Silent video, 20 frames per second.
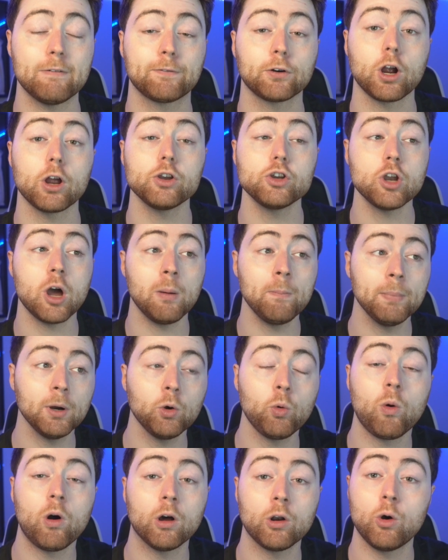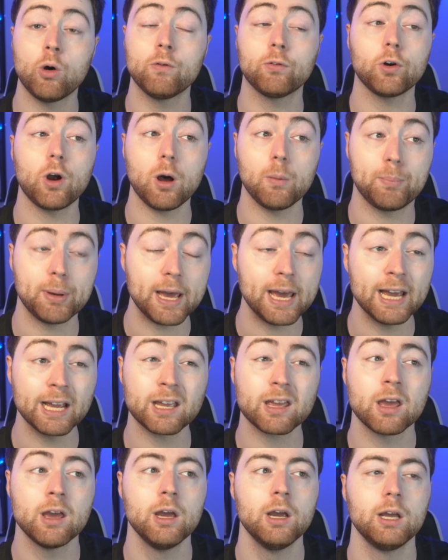For a number 1 overall pick,